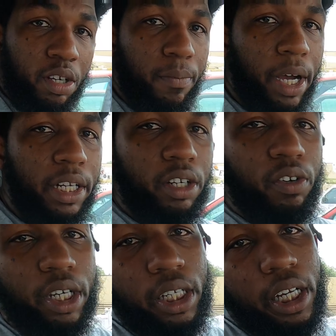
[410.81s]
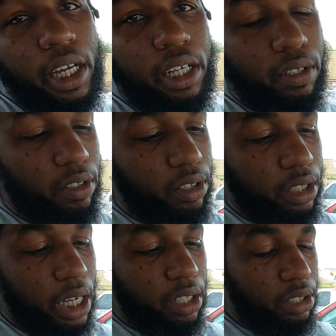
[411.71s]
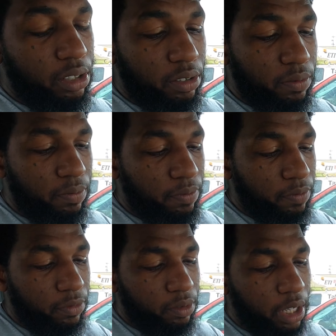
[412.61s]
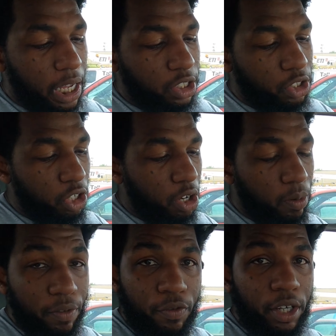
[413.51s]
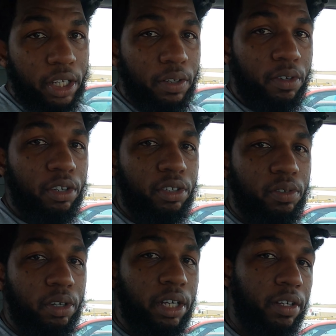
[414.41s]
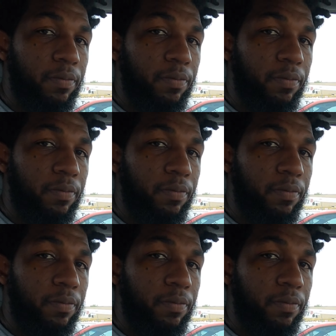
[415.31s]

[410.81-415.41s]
About to go get that that um S S R one fifty real quick,